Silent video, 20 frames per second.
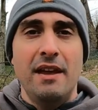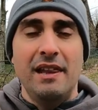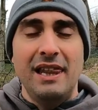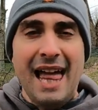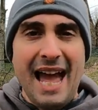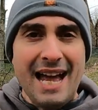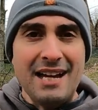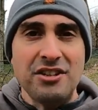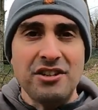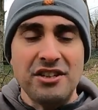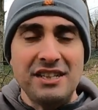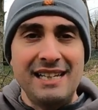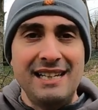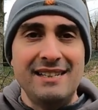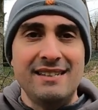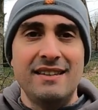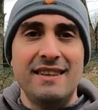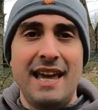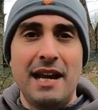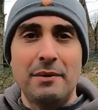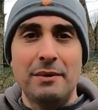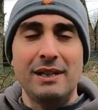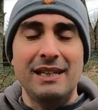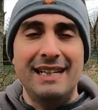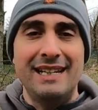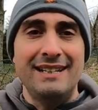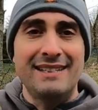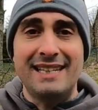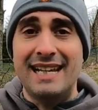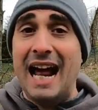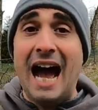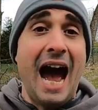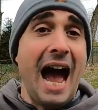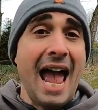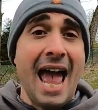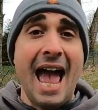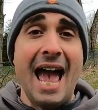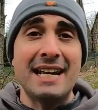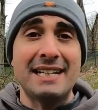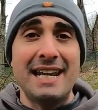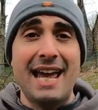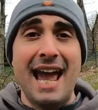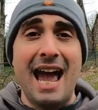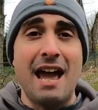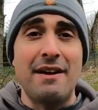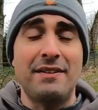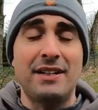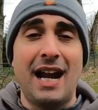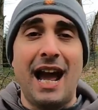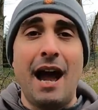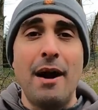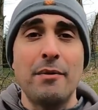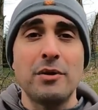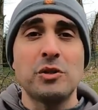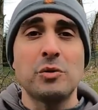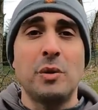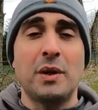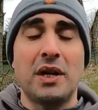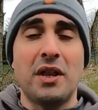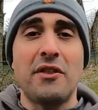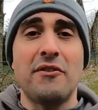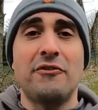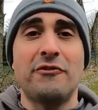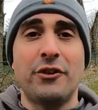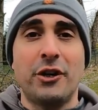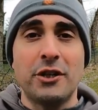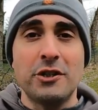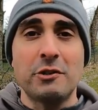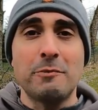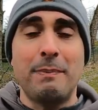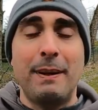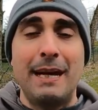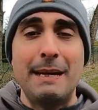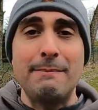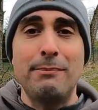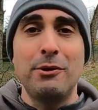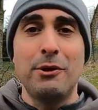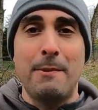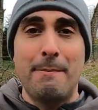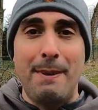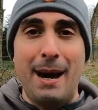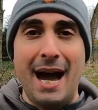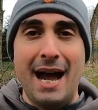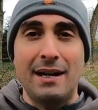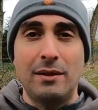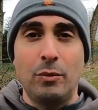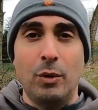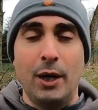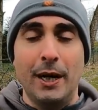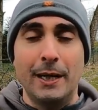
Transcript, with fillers: Last season they released it. I had to have it. I was one of the first people to buy